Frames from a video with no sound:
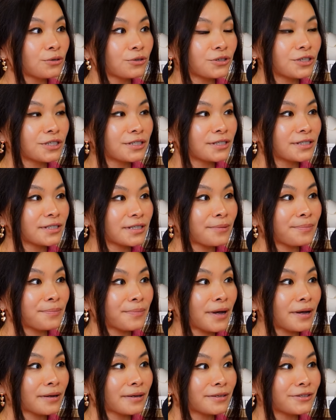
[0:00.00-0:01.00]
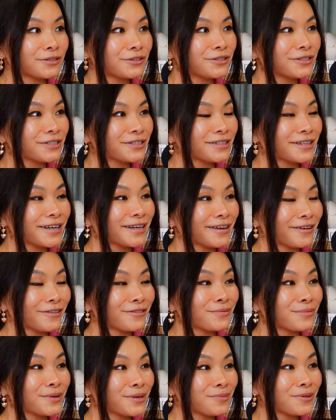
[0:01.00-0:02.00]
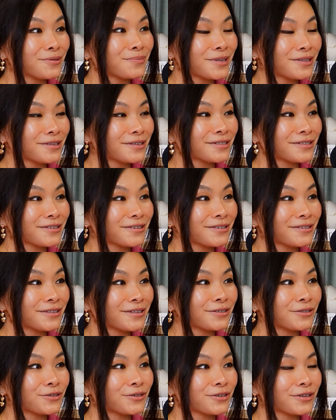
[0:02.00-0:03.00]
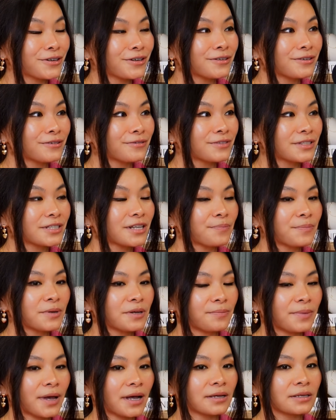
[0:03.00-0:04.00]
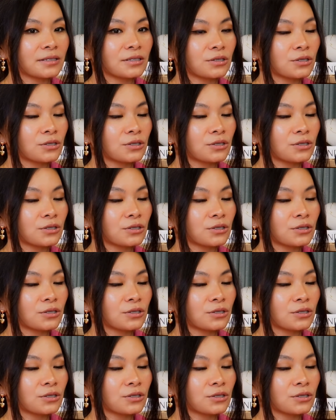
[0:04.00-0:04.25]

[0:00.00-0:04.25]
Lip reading: you need to step back and you need to let other people be the stars. And you're kind of stepping back as a